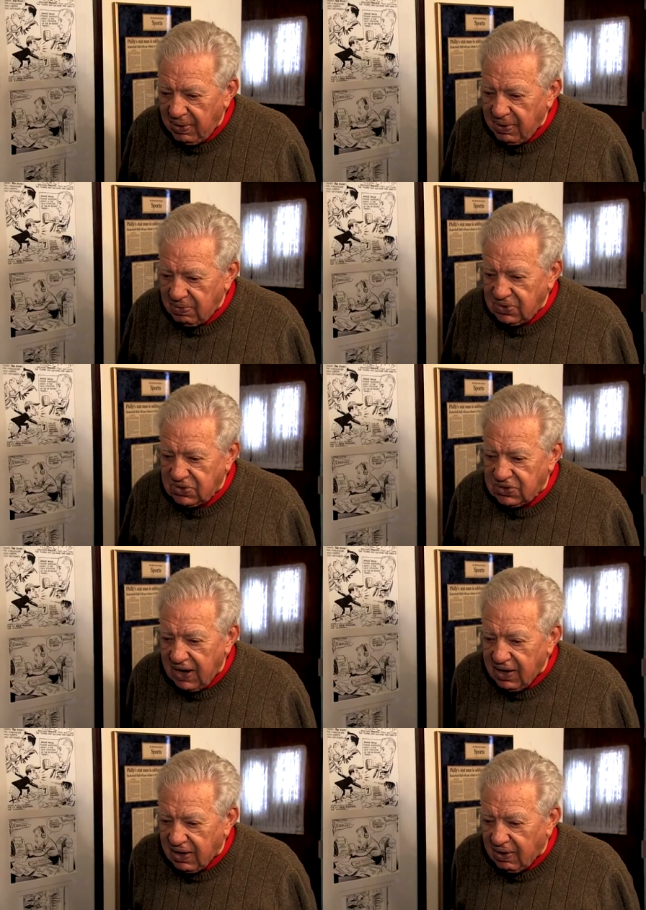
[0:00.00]
he was just
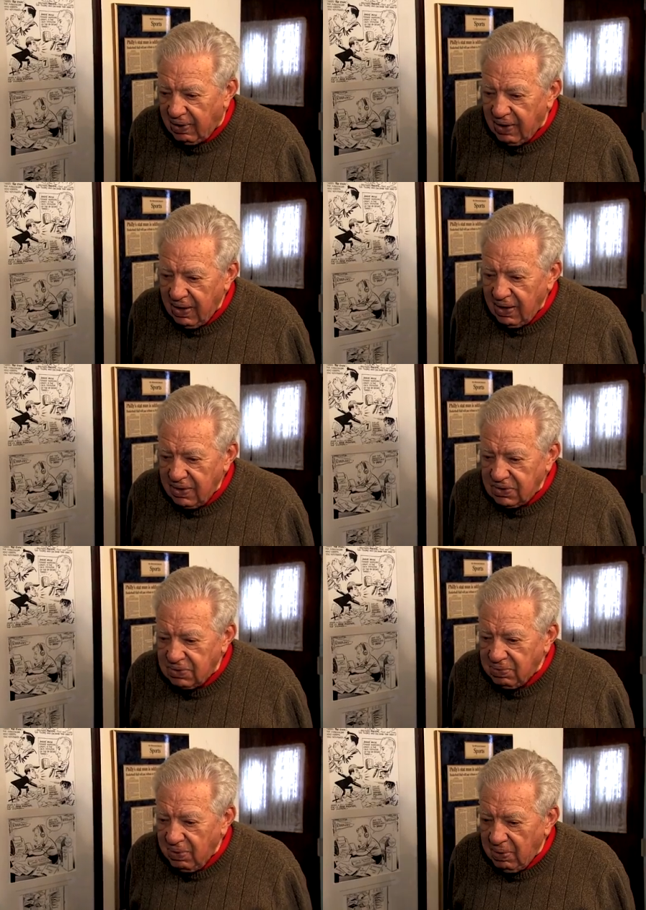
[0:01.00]
standing there.
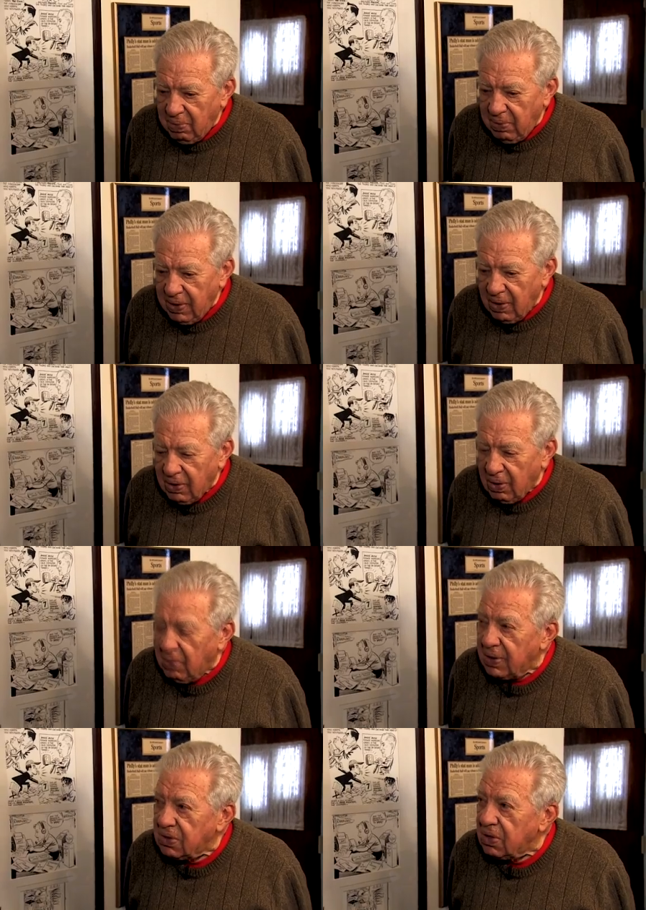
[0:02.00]
Says, "Well, we don't know
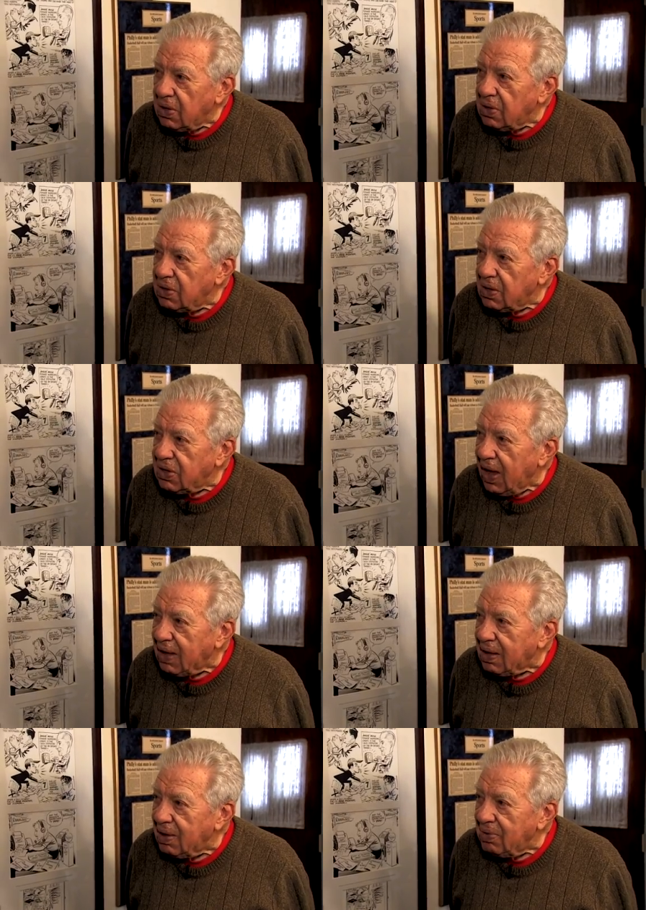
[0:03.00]
what to, to
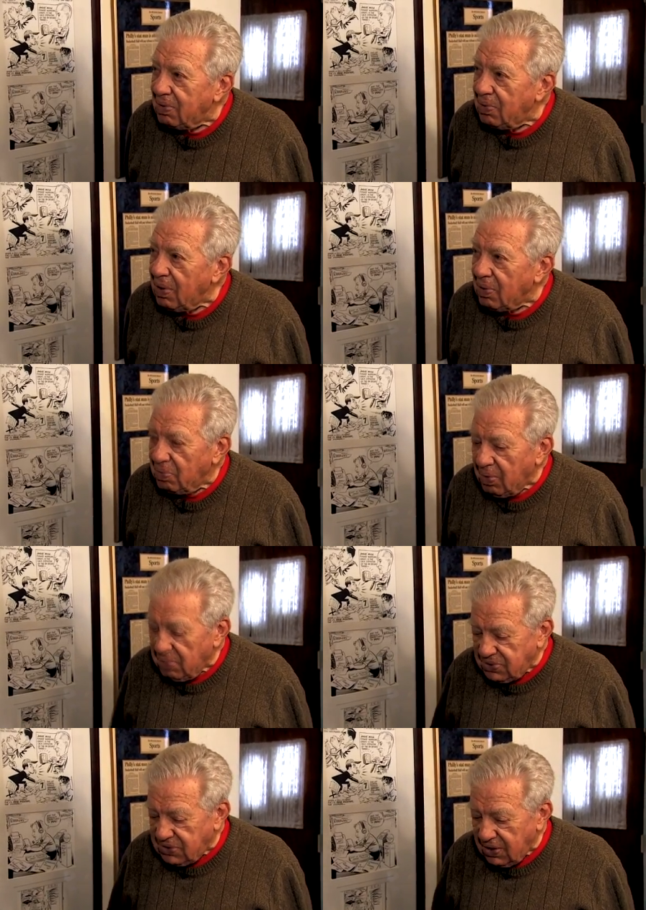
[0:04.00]
take." Well, Wilt
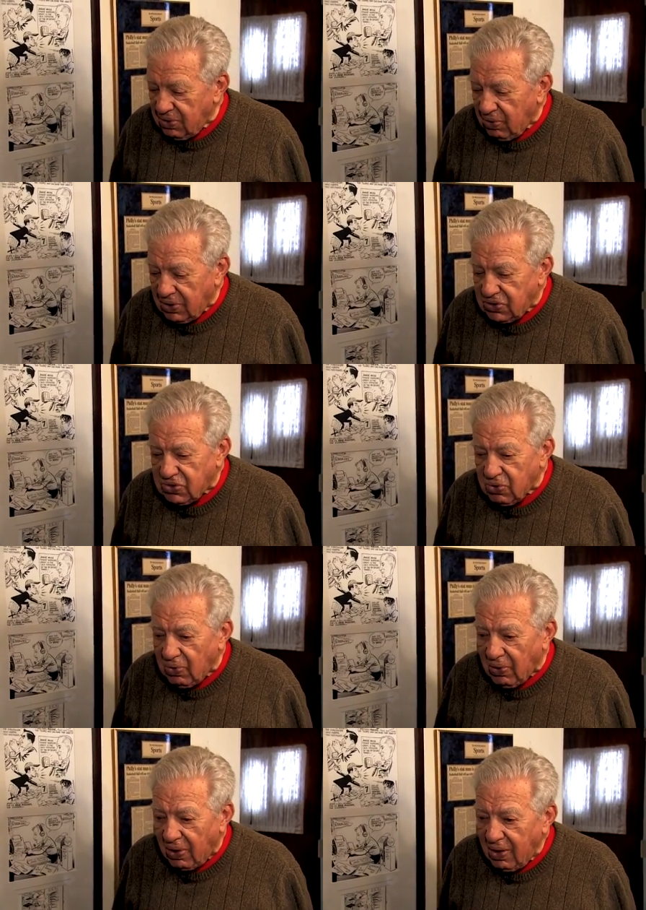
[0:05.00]
was sitting on a
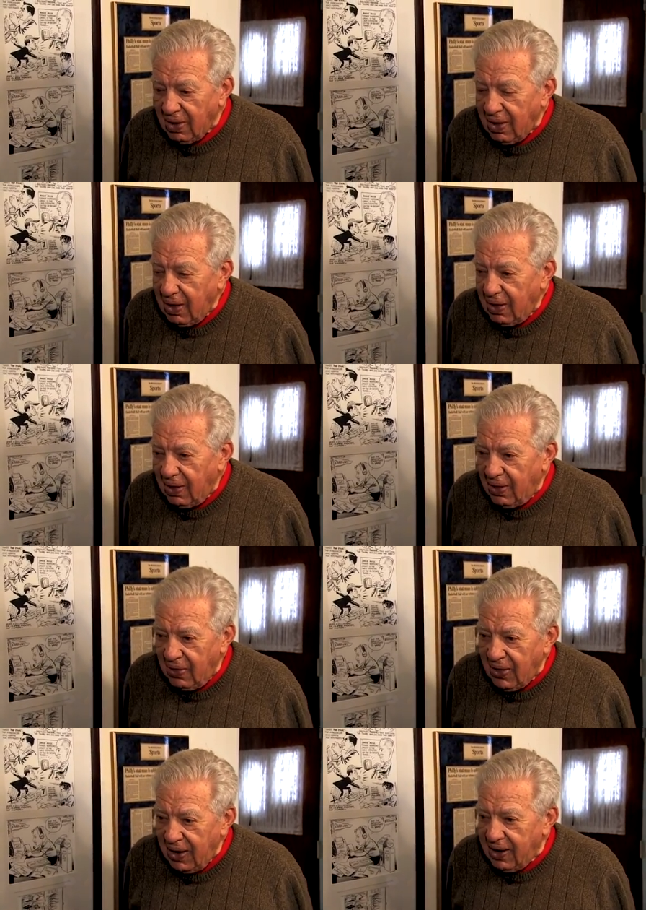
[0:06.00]
stool.
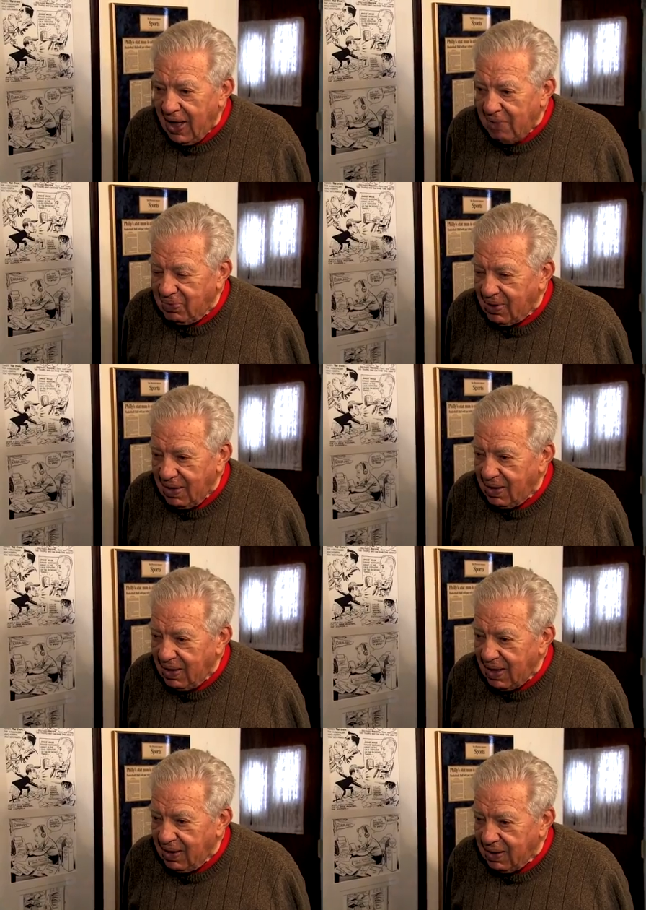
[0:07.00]
Uh, they didn't have uh,
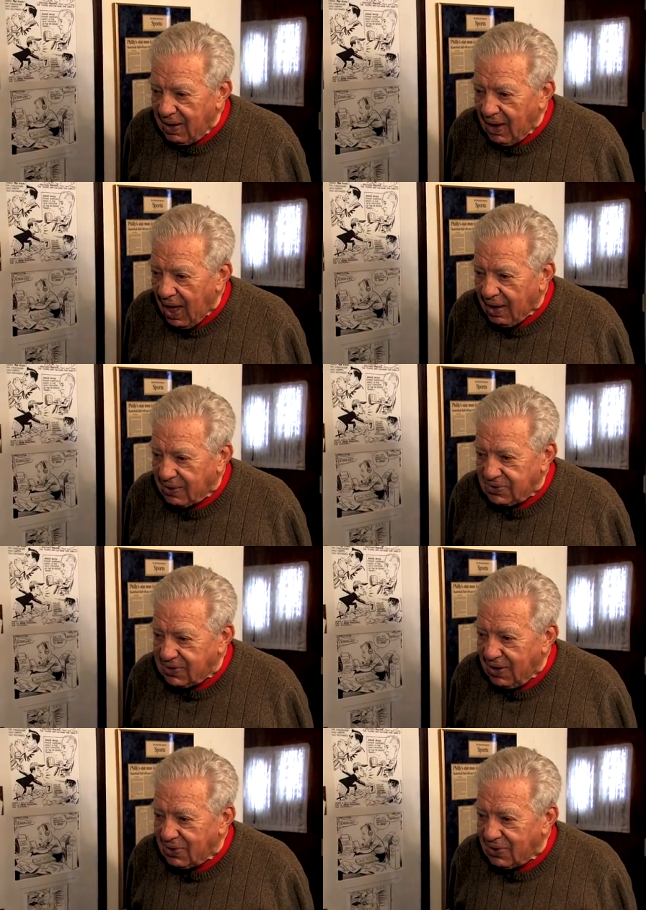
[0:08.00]
any lockers in